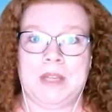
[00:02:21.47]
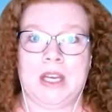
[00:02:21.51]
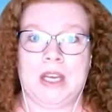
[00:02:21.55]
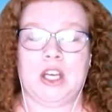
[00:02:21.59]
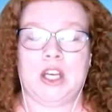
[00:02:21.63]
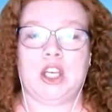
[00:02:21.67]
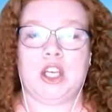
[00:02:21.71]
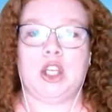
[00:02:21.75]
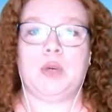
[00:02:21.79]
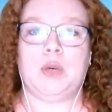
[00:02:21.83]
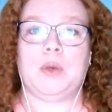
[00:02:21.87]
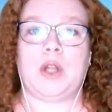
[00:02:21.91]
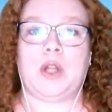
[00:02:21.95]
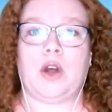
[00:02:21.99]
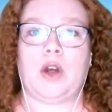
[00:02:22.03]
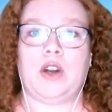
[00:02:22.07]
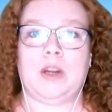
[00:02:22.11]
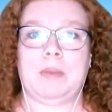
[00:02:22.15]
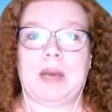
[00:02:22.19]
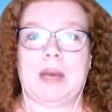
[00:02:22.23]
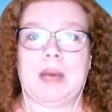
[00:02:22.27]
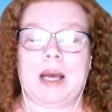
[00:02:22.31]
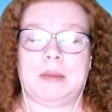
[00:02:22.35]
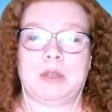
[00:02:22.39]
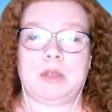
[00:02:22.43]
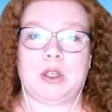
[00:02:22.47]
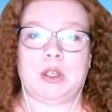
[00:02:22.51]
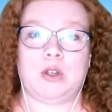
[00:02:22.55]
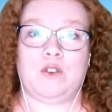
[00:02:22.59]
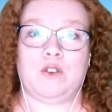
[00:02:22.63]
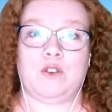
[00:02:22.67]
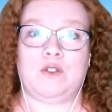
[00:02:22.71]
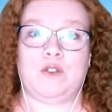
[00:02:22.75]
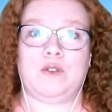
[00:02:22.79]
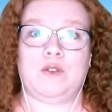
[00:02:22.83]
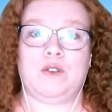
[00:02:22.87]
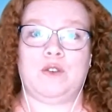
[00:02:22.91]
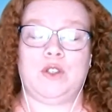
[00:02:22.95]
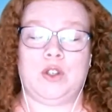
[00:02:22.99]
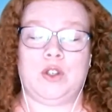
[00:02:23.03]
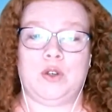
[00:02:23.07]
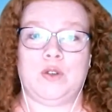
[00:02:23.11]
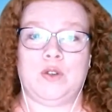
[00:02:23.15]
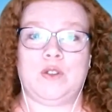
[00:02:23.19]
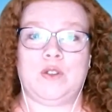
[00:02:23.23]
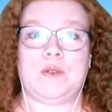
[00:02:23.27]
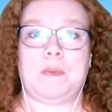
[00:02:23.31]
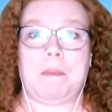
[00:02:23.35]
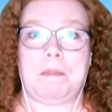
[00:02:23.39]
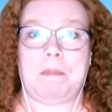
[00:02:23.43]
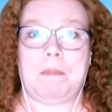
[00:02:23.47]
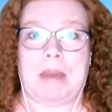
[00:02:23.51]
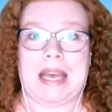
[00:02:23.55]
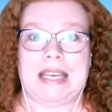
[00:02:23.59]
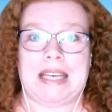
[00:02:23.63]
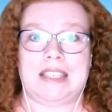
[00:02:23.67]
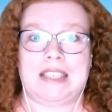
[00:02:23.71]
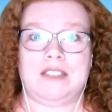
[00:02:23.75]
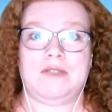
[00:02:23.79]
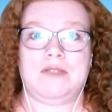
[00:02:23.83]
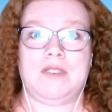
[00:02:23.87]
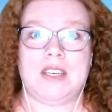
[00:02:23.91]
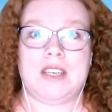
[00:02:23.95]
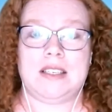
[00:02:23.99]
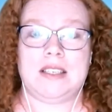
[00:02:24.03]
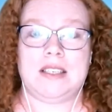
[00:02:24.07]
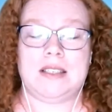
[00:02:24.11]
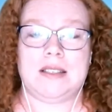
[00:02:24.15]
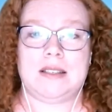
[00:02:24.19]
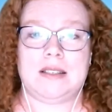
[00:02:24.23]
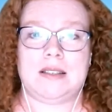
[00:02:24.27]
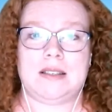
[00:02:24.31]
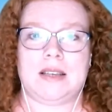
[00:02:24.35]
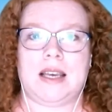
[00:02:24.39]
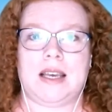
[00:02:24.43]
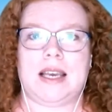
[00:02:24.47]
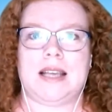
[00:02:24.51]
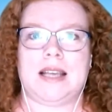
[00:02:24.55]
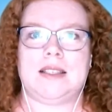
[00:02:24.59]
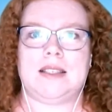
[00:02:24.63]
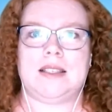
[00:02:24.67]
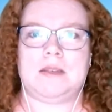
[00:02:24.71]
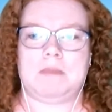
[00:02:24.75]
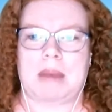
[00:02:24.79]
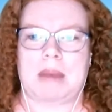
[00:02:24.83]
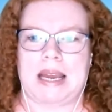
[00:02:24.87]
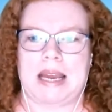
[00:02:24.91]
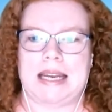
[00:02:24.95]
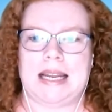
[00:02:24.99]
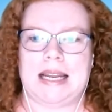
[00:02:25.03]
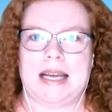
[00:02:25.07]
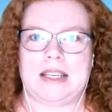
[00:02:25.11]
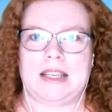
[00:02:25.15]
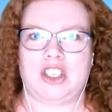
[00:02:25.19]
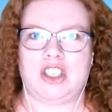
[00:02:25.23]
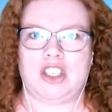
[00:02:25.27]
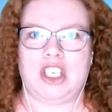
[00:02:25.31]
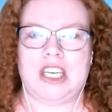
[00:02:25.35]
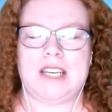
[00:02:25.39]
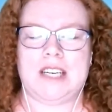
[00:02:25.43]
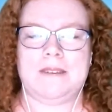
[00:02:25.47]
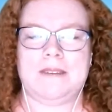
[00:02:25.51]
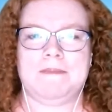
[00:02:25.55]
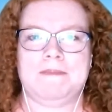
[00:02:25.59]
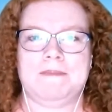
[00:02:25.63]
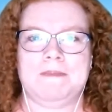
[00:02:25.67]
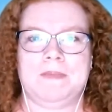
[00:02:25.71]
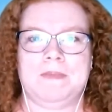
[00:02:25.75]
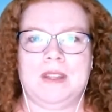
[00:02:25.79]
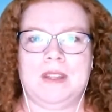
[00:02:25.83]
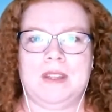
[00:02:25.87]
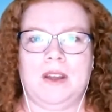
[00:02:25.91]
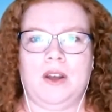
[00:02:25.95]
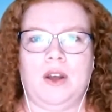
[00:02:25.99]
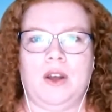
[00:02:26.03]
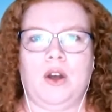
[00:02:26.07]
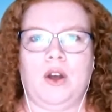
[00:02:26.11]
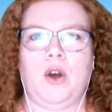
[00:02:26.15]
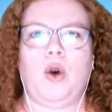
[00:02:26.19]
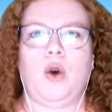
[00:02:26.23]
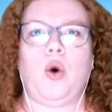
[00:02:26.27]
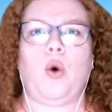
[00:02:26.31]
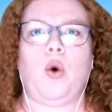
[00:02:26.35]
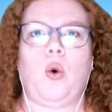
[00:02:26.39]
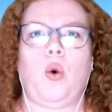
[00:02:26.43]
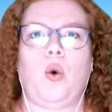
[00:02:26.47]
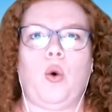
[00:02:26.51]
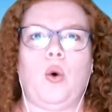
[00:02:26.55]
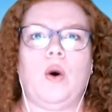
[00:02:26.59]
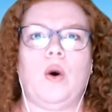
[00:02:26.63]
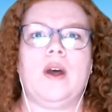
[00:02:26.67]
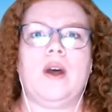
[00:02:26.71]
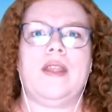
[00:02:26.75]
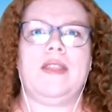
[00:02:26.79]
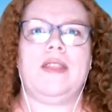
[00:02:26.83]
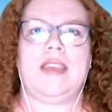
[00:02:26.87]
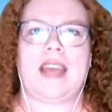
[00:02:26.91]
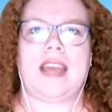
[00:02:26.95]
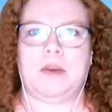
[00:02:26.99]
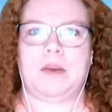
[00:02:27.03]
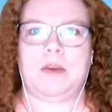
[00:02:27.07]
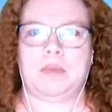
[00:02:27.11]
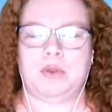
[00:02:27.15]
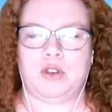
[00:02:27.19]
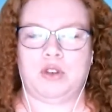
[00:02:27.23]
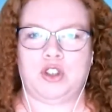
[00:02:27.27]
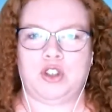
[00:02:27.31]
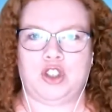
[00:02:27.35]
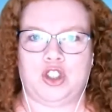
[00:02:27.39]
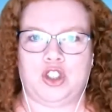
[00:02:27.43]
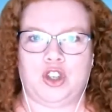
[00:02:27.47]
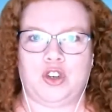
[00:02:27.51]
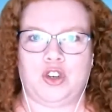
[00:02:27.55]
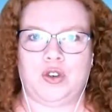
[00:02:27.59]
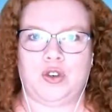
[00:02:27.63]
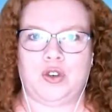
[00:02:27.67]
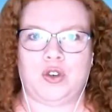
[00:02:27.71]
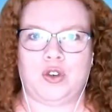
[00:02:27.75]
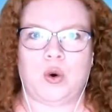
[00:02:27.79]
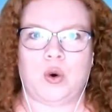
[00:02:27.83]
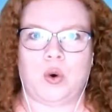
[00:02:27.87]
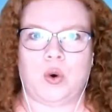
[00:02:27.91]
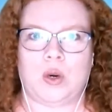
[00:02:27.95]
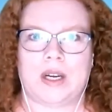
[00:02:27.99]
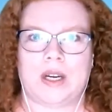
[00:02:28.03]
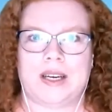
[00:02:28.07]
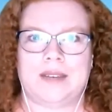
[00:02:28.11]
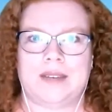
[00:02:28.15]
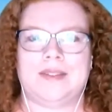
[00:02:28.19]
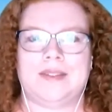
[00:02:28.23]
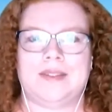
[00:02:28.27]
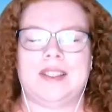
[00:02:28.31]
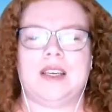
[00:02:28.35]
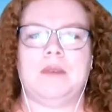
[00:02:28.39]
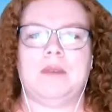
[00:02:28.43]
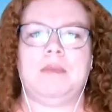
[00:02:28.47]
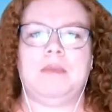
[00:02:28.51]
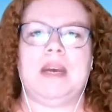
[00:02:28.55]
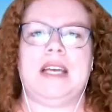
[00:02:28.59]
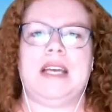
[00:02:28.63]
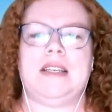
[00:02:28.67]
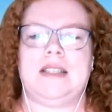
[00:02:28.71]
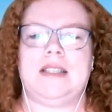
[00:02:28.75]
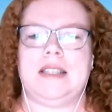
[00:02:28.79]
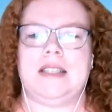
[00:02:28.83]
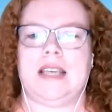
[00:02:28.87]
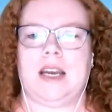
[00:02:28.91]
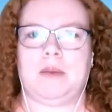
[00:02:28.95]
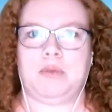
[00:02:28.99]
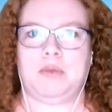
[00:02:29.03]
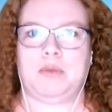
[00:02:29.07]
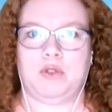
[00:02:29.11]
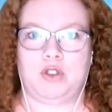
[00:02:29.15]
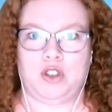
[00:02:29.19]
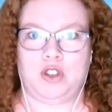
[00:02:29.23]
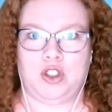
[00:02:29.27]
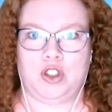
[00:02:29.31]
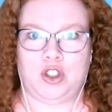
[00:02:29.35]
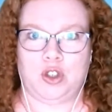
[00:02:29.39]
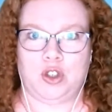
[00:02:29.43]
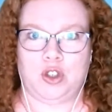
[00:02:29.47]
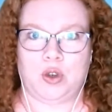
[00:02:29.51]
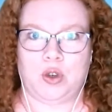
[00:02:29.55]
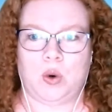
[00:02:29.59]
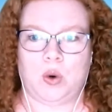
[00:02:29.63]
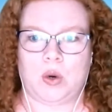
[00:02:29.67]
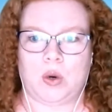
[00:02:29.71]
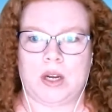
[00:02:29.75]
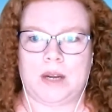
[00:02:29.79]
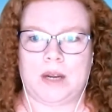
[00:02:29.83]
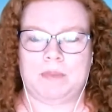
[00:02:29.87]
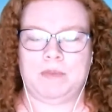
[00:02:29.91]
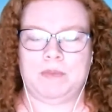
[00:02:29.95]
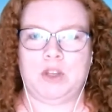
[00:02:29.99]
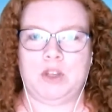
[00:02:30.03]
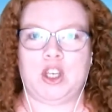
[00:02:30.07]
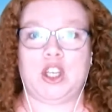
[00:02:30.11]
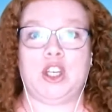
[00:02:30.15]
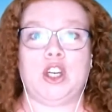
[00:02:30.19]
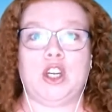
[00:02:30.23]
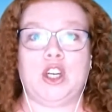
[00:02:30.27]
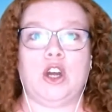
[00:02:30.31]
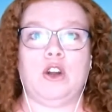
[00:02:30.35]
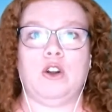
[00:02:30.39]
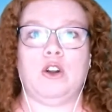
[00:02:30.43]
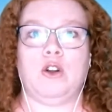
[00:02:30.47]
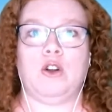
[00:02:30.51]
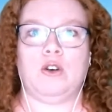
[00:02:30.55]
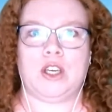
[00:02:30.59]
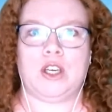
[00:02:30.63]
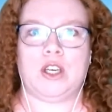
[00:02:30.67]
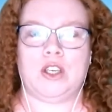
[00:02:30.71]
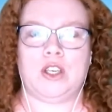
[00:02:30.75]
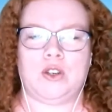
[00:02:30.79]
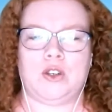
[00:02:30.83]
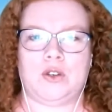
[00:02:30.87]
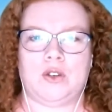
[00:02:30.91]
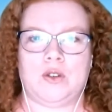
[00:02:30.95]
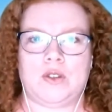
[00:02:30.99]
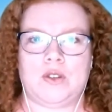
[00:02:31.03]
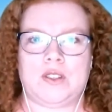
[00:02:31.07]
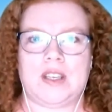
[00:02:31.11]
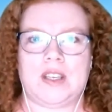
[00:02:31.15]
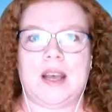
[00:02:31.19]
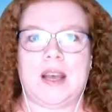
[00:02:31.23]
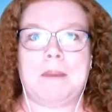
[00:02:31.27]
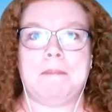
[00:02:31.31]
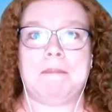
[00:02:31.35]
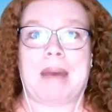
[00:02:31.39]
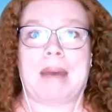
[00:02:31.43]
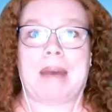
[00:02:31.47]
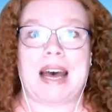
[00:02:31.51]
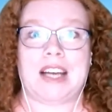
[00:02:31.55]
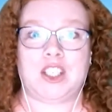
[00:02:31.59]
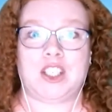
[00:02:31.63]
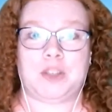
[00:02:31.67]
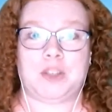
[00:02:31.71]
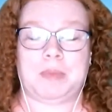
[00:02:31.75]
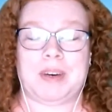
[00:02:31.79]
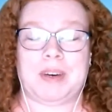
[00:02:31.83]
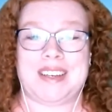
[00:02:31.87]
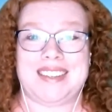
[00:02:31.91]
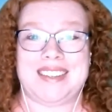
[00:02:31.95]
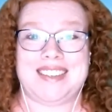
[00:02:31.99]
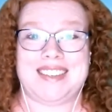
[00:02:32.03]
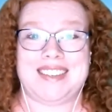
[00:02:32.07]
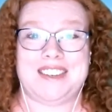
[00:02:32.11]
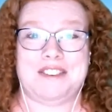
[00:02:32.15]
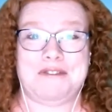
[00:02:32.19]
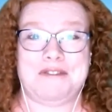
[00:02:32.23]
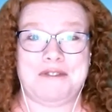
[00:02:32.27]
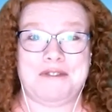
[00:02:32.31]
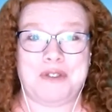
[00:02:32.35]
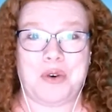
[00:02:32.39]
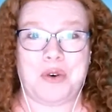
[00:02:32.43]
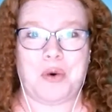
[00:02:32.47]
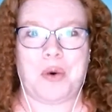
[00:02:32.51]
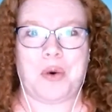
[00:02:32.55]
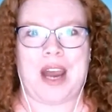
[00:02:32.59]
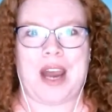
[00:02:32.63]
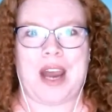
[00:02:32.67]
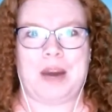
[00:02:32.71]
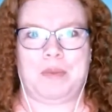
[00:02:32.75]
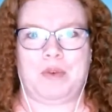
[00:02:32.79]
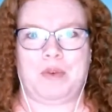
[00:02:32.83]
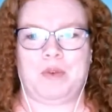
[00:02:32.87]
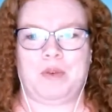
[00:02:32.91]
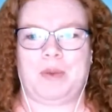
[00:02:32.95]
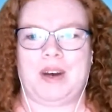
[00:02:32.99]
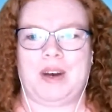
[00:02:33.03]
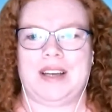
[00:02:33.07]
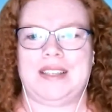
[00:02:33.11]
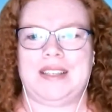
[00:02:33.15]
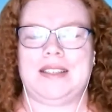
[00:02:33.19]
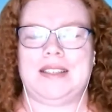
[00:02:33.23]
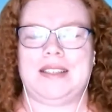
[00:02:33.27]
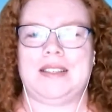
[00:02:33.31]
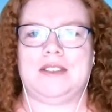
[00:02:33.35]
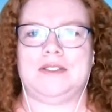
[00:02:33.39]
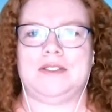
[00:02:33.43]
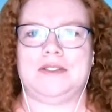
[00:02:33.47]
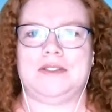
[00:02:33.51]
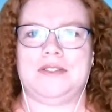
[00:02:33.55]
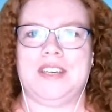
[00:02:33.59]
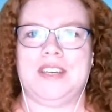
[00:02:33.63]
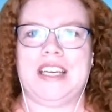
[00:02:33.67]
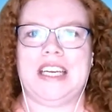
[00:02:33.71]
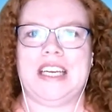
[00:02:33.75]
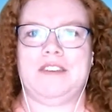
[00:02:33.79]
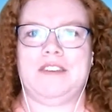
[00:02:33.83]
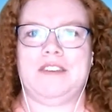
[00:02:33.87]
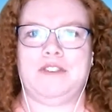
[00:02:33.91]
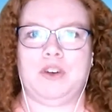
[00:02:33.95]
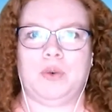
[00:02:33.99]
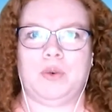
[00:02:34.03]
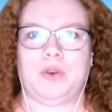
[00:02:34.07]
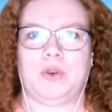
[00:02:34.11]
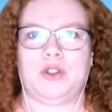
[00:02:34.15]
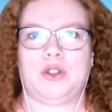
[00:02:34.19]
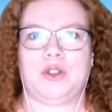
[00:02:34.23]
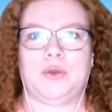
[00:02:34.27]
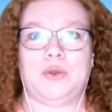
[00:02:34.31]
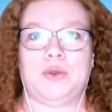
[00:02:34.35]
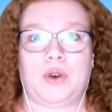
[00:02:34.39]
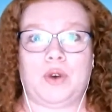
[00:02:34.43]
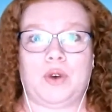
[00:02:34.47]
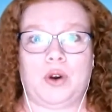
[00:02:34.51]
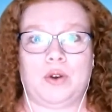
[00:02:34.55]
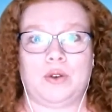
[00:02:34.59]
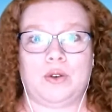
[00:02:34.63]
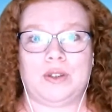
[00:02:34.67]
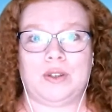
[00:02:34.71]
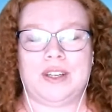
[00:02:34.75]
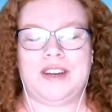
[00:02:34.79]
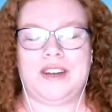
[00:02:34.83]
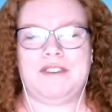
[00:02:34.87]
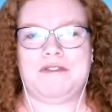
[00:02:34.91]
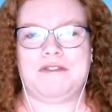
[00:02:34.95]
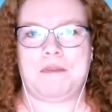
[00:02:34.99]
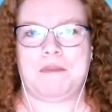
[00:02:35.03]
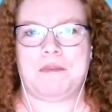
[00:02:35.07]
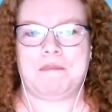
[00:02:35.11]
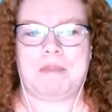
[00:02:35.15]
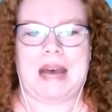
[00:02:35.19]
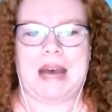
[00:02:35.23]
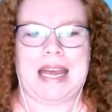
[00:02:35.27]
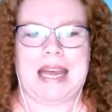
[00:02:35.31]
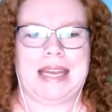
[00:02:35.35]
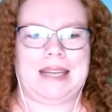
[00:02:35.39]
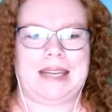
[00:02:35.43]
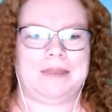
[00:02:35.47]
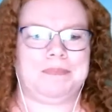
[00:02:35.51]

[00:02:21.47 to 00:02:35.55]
you will only be able to use May's figures against May last year, or the April to June quarter compared to the April to June quarter. You can no longer use March by itself or April by itself if you want to enrol from May.